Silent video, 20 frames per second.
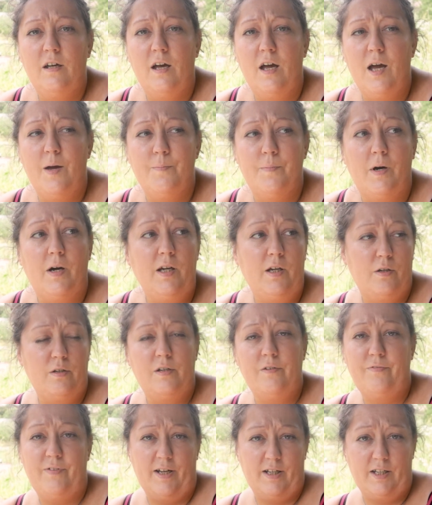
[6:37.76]
I
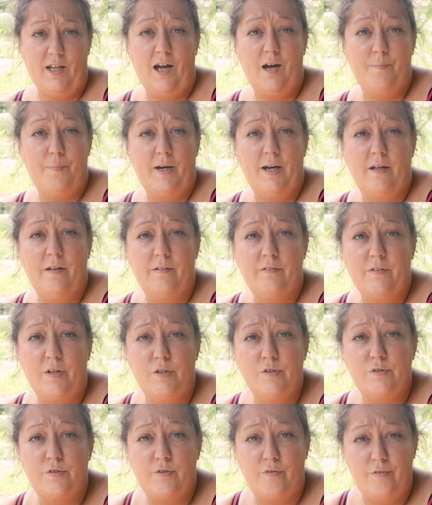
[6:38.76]
only found out about
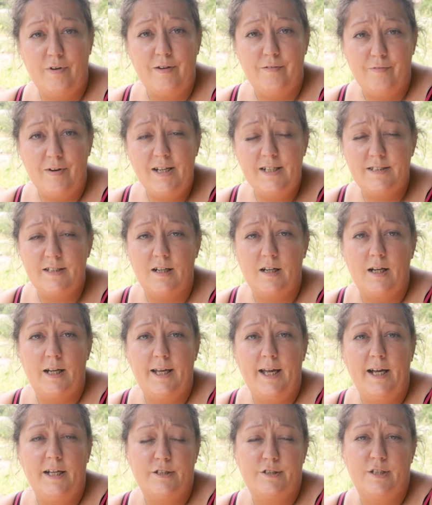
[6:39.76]
those three
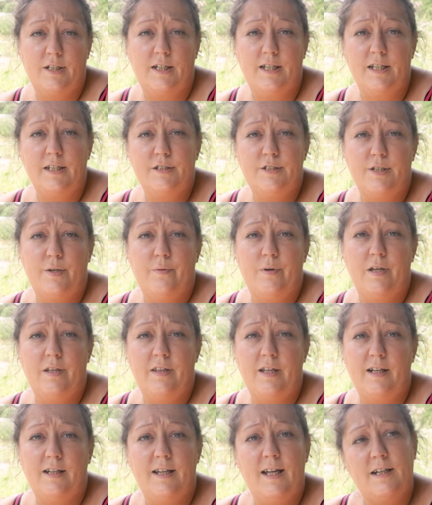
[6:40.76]
recently actually, so I
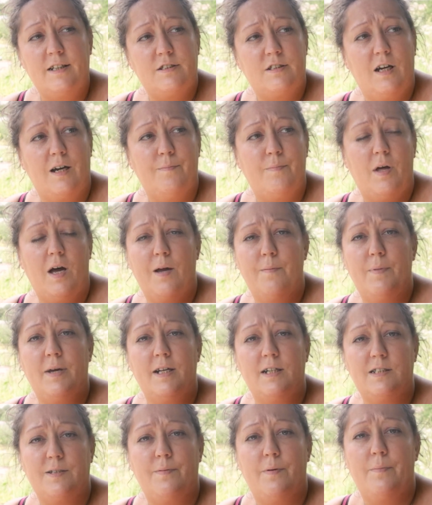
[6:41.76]
think next time that I
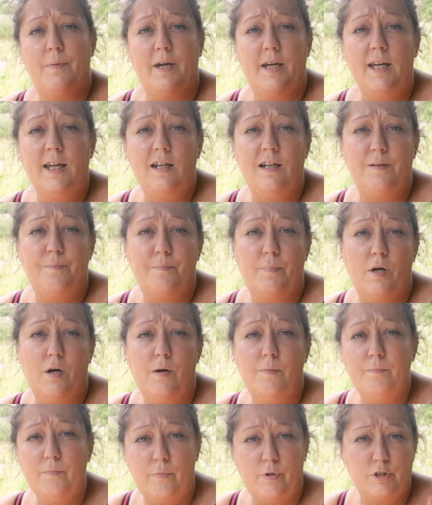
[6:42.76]
make some of my healing
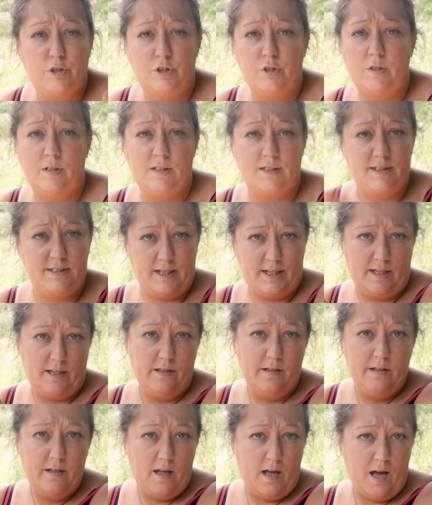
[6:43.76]
balm, which you can see
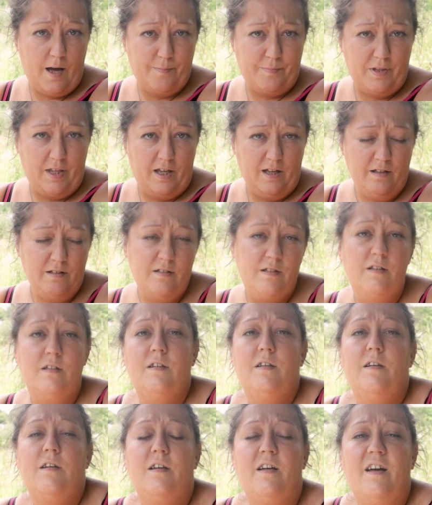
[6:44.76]
up there,
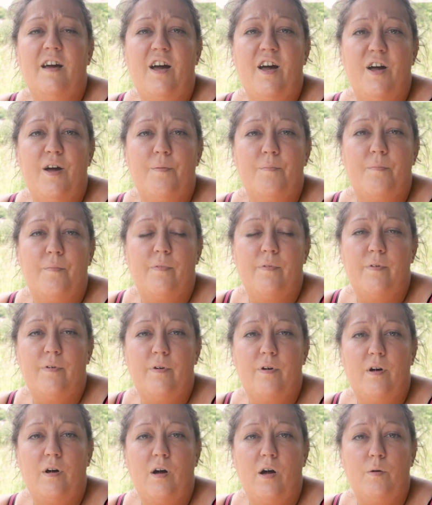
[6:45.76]

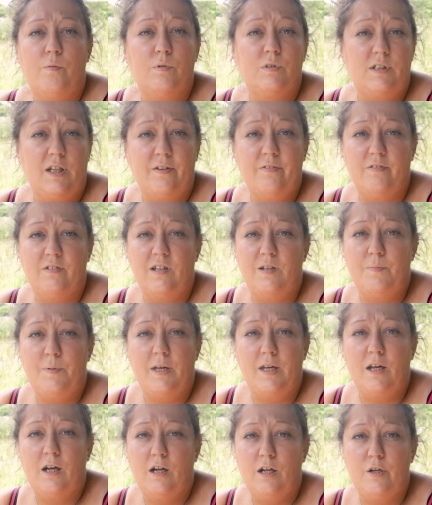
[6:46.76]
I will definitely be
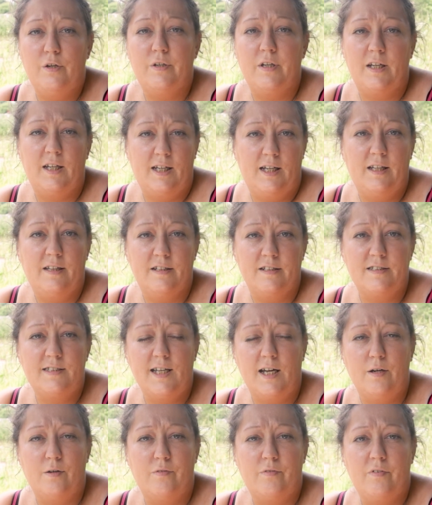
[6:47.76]
including it in the
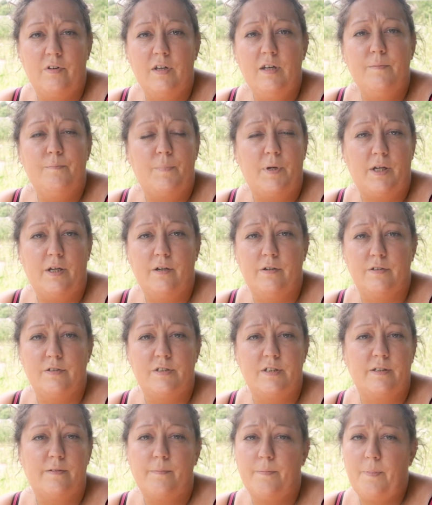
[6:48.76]
salve,
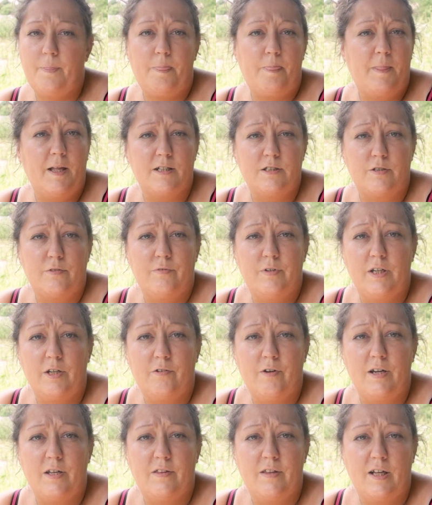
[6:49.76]
because that's a really
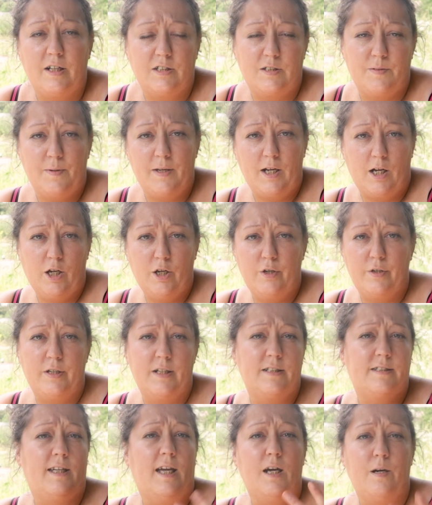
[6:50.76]
great thing to be
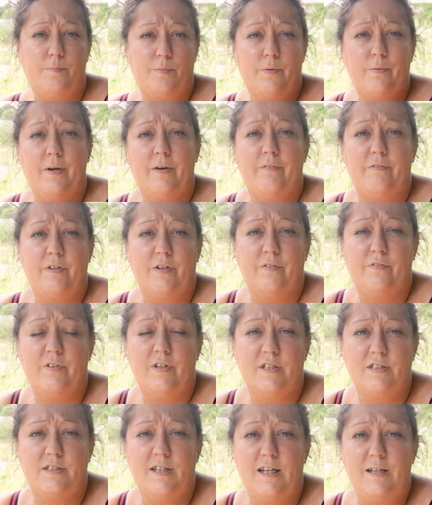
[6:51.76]
including to help you out for your
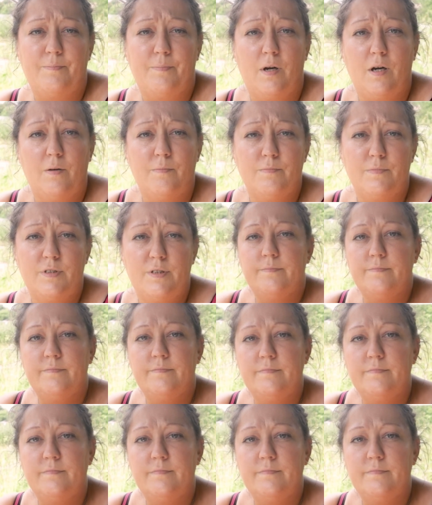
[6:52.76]
first aid balms.